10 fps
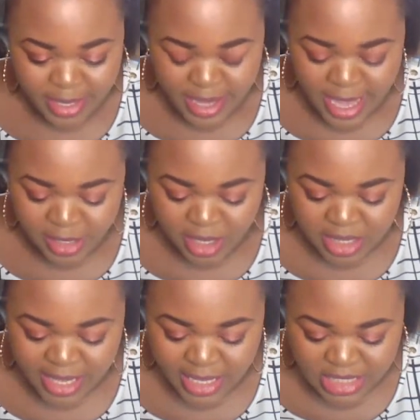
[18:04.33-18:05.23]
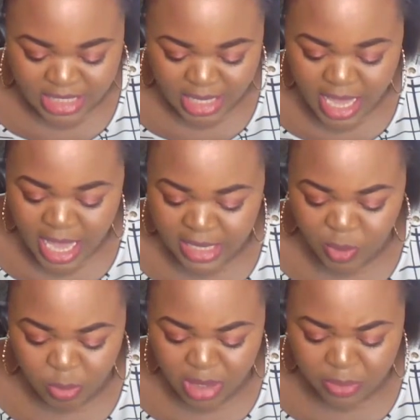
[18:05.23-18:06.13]
Anna King say, "Any
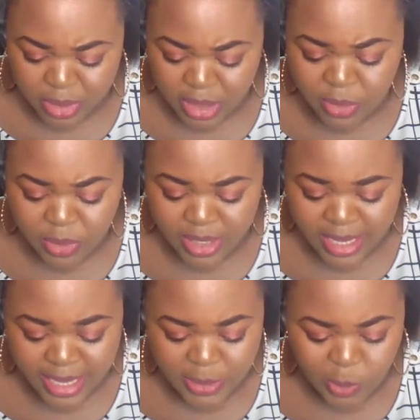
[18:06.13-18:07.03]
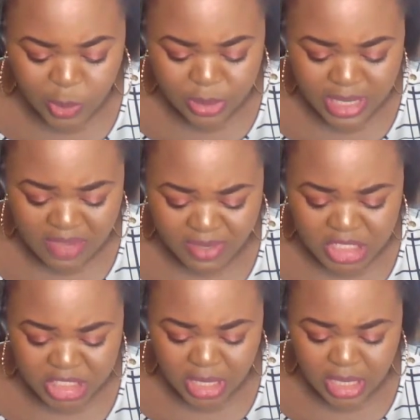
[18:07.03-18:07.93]
woman with a good head will never
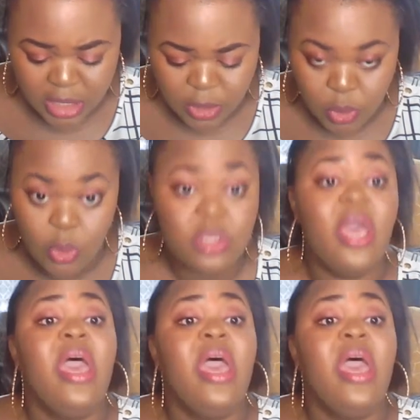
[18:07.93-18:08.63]
share a nude."